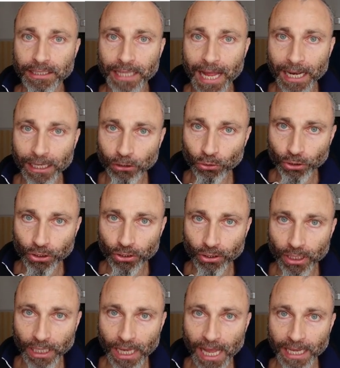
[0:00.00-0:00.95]
Tell to
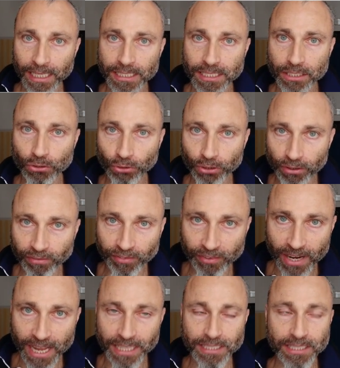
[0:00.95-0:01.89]
your clients, to your
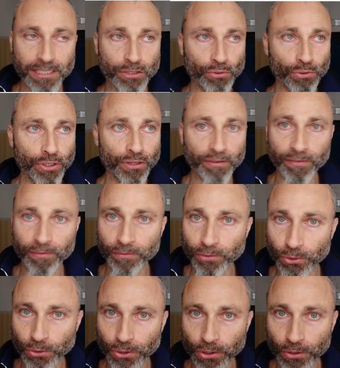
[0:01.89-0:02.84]
friends, to your
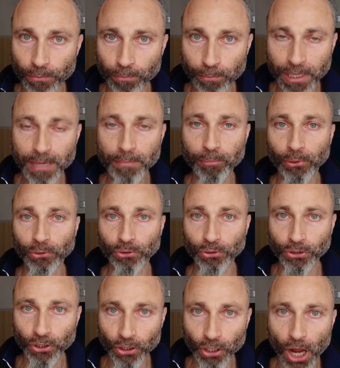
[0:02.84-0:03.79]
to your people,
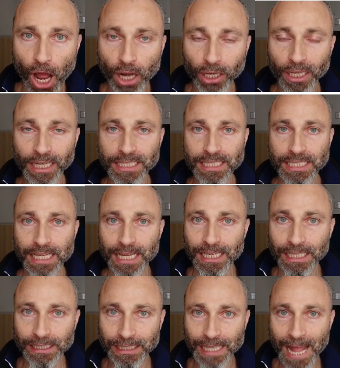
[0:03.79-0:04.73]
to your colleagues
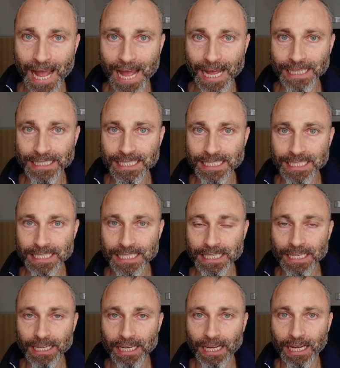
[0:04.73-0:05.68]
that's
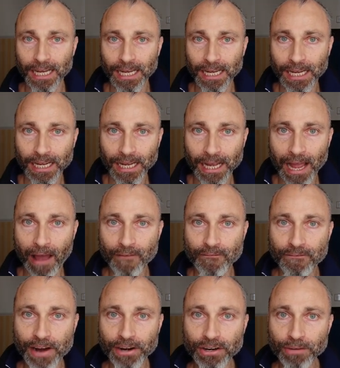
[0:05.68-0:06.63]
uh, a
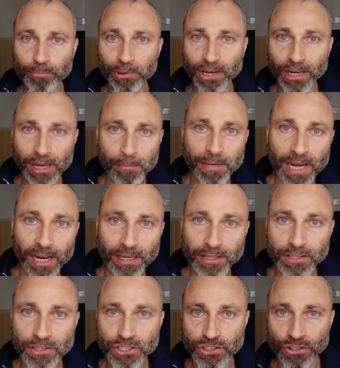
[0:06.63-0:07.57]
very
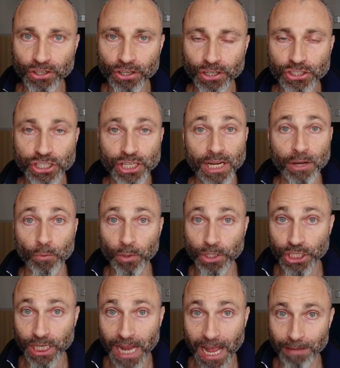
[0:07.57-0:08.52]
preliminary research
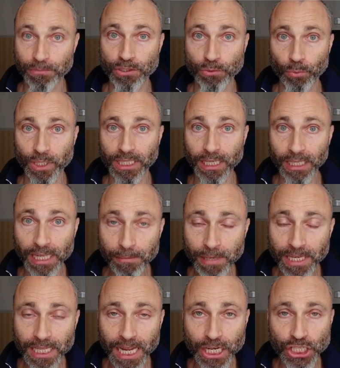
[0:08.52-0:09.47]
which comes with
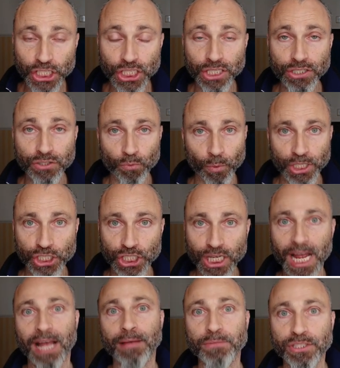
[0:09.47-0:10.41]
limitations,
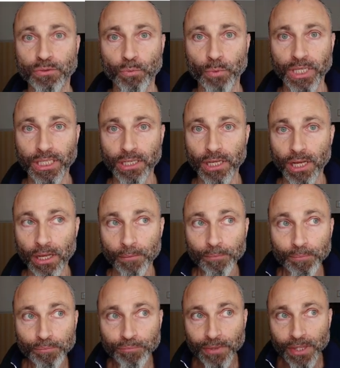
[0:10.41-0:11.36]
which comes with, uh,
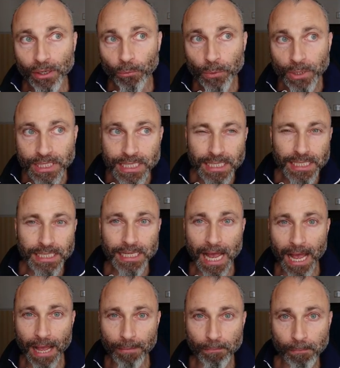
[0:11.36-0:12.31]
with
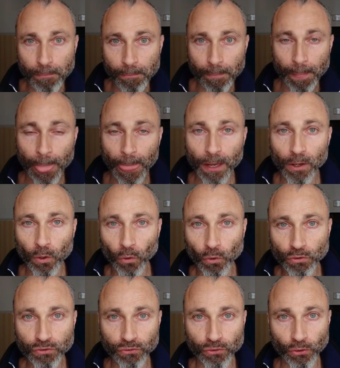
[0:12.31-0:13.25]
some
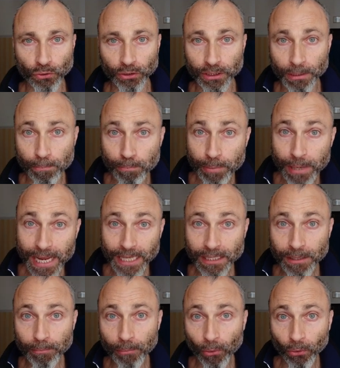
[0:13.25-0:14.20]
also
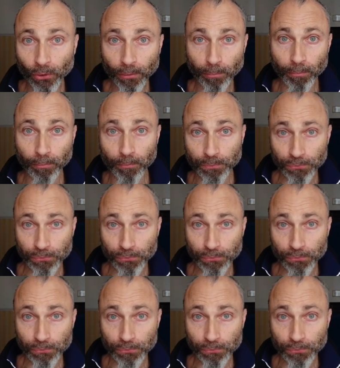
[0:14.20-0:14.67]
debatable